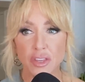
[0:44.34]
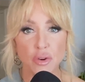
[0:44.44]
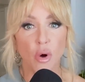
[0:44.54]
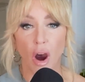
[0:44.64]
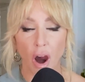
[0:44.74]

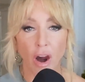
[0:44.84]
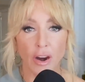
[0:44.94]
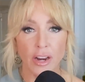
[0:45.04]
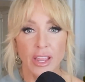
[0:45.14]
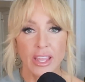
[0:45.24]
you
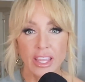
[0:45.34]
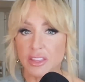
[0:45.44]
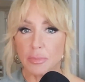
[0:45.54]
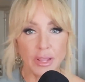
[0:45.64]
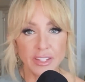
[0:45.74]
are in
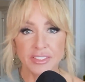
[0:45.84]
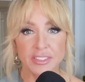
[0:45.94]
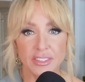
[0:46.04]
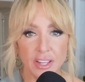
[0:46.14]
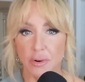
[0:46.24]
the place
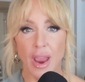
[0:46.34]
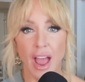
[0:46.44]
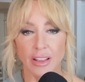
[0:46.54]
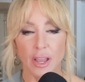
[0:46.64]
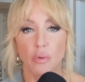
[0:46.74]
that you're
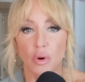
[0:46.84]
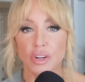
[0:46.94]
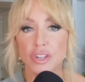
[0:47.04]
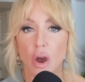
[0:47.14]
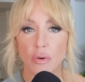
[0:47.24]
at. Like, we're
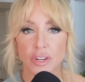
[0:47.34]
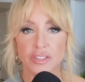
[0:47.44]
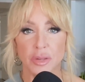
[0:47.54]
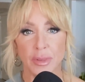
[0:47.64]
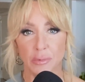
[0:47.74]
known
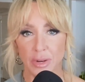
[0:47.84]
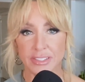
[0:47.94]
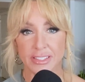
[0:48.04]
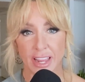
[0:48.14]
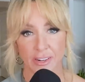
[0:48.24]
to be
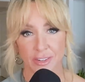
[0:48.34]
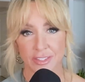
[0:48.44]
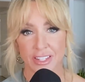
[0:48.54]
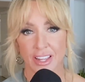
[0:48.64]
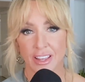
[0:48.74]
risk
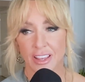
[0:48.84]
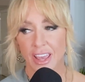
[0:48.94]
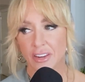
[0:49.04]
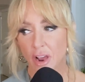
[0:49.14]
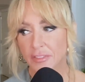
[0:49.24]
takers.
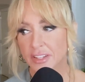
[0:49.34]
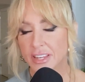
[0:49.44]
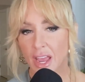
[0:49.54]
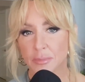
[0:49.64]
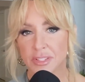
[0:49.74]
And
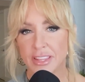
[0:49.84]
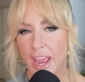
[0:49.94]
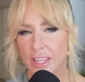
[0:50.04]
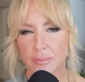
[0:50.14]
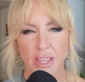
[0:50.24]
oftentimes
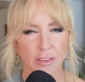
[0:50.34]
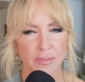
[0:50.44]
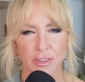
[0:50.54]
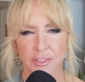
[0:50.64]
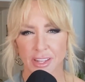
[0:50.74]
that can be
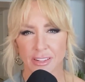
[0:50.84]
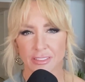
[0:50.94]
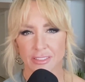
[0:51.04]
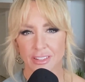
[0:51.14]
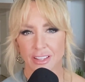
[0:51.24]
confusing
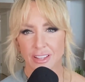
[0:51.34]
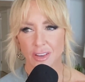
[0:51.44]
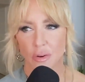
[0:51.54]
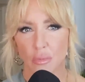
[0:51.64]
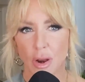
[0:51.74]

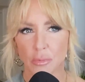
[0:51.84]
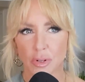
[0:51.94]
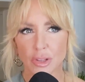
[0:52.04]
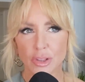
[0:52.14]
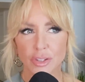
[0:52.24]
when we're
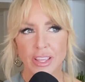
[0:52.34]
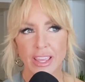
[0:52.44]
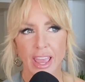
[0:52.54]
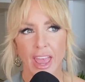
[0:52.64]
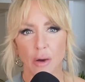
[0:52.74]

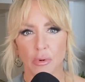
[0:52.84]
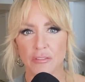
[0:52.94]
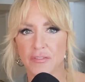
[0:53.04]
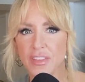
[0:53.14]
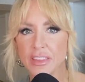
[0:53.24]
looking at
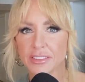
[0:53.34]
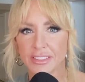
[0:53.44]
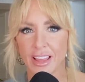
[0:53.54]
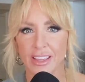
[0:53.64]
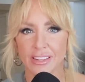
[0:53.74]
what feels
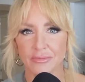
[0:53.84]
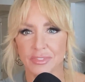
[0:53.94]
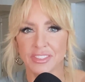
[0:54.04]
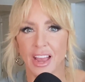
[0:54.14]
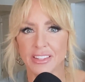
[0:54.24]
like
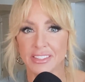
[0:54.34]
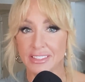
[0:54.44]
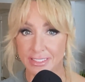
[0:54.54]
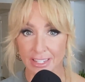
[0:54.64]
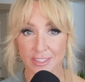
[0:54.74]
signs and
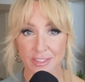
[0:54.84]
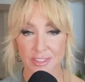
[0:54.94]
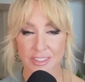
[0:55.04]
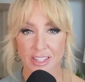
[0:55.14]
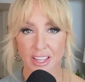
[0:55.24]

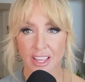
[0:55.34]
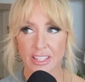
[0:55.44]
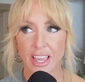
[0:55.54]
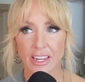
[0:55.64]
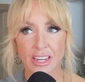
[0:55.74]
signals,
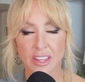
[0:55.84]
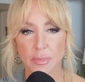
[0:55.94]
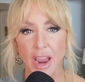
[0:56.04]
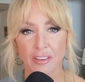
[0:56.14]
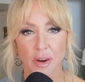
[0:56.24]
yet in the
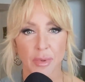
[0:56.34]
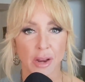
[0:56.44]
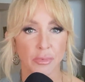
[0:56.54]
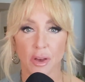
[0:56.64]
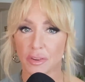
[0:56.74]
back of our
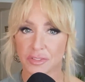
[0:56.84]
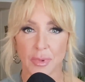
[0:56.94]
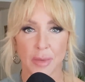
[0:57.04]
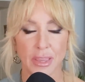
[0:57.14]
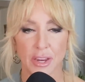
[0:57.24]
mind, we also
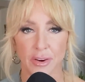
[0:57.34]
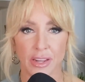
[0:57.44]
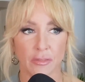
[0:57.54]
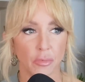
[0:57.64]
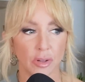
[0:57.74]
might be
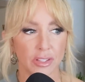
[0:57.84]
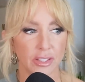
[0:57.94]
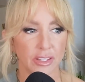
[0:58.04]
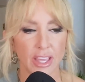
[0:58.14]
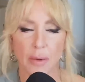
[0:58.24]
hearing, well,
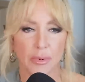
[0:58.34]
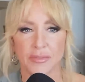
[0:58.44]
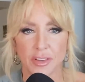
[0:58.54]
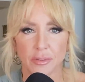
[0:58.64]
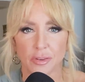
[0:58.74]
yeah, but
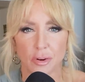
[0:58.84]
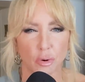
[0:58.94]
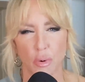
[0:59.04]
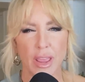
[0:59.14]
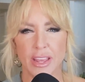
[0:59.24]
if you
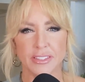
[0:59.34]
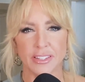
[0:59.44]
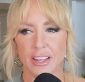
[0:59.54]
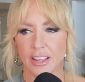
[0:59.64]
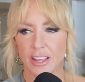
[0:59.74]
quit,